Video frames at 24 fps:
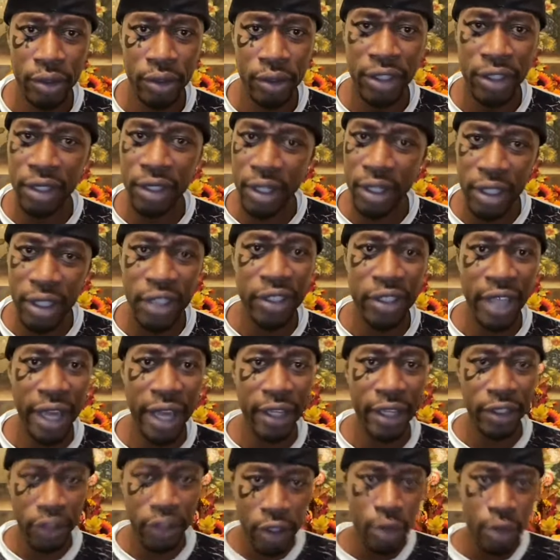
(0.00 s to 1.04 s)
It's the least I
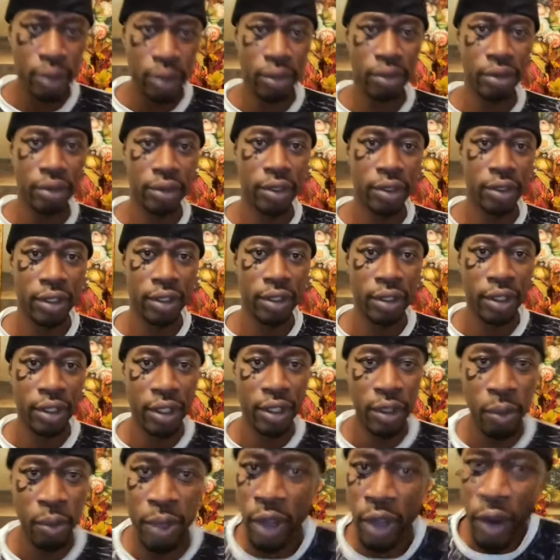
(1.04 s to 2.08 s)
could do.
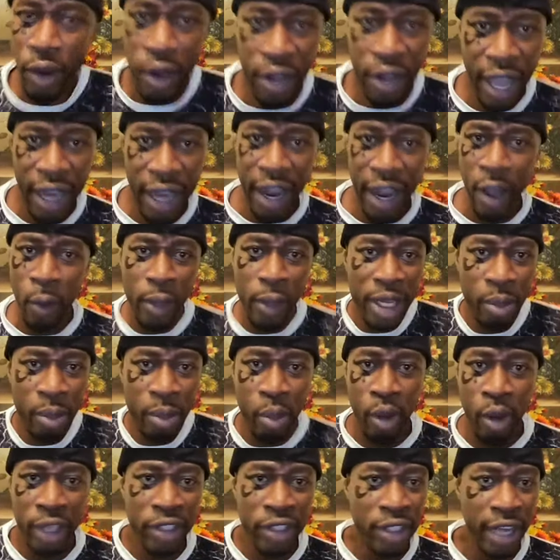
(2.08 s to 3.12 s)
We all got our weak
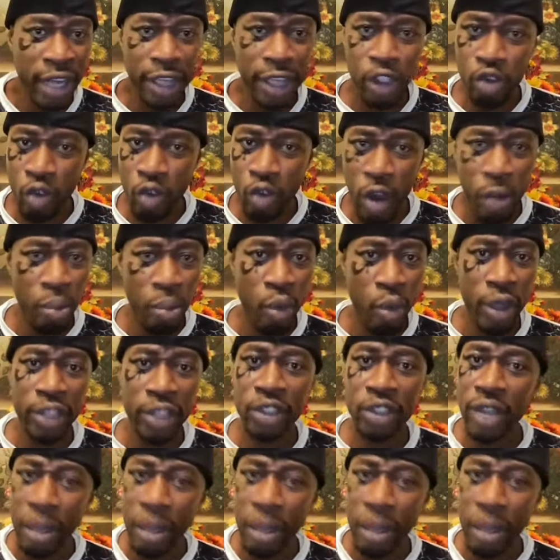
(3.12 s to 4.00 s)
points and our strong points.